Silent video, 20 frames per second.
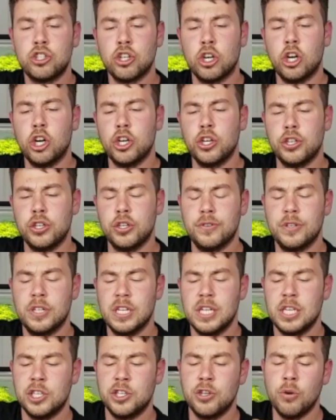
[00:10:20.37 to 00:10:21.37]
So,
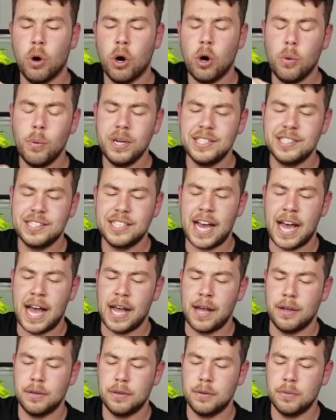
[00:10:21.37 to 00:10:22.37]
you always
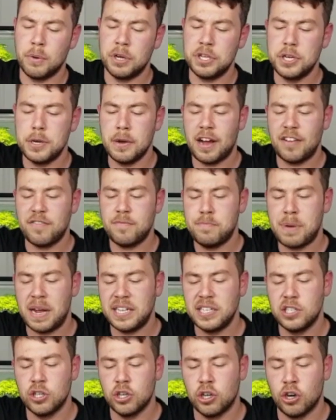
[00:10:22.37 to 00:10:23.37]
get, when you have
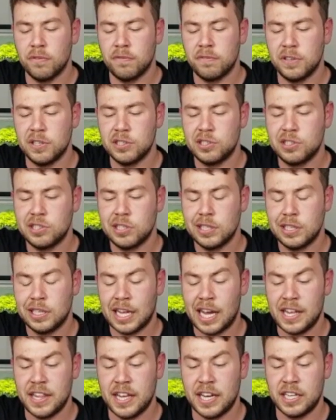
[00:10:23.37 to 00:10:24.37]
bendovers
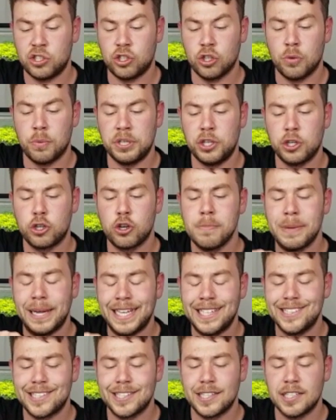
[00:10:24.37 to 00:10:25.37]
like this, so when you come
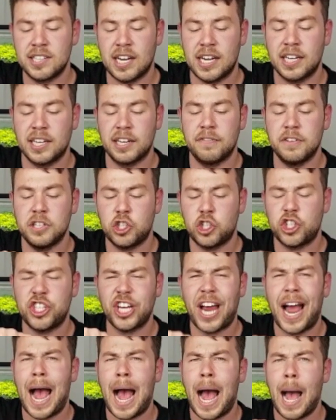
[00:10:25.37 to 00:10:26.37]
into the tank, if it's
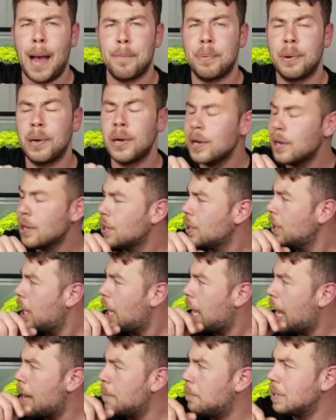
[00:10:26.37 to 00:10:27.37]
sharp,
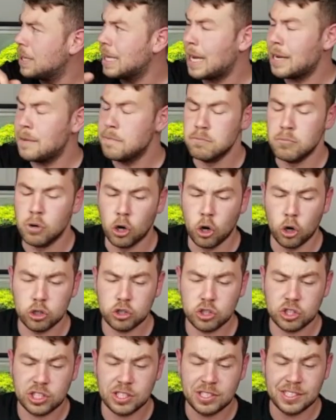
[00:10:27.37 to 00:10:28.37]
like
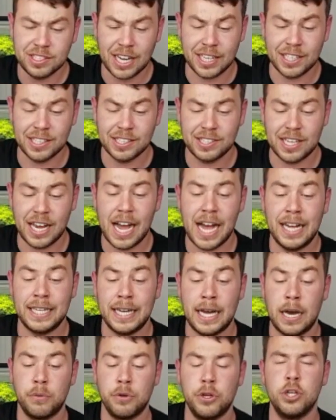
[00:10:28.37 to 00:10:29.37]
most tanks
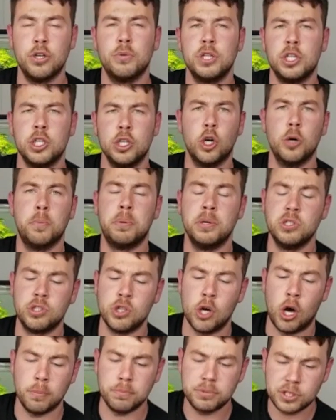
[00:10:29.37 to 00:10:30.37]
are now, you know, with the open
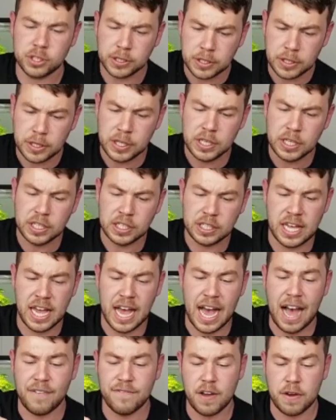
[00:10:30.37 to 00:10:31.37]
tops,
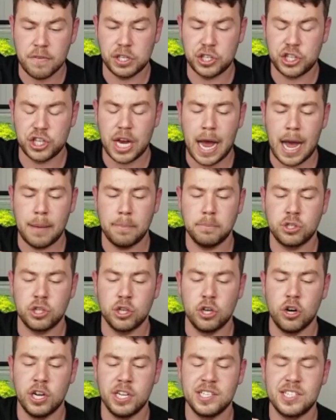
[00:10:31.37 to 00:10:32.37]
they are very sharp.
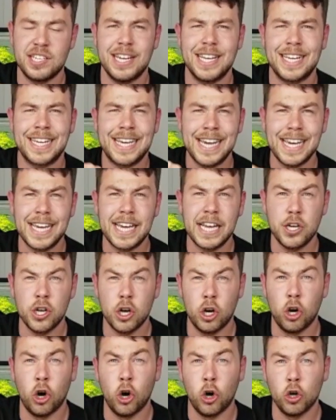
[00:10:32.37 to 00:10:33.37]
So instead of kinking
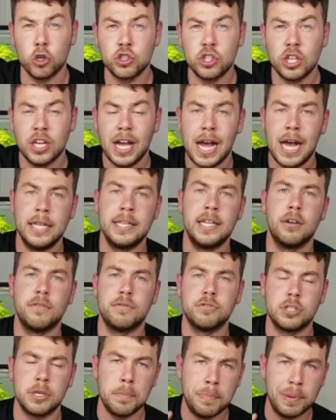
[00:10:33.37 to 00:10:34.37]
your hose and then
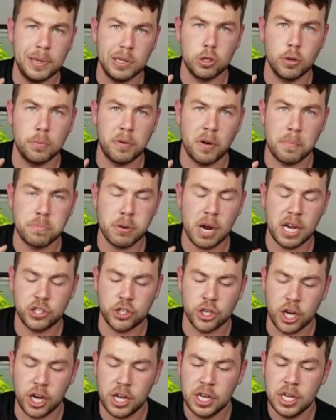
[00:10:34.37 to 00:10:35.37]
obviously build up a
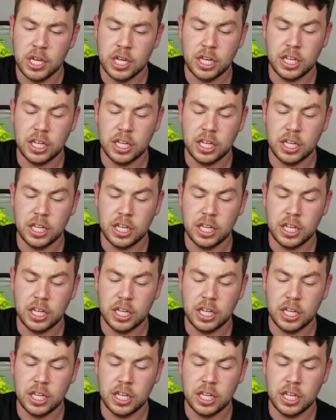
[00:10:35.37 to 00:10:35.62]
pressure,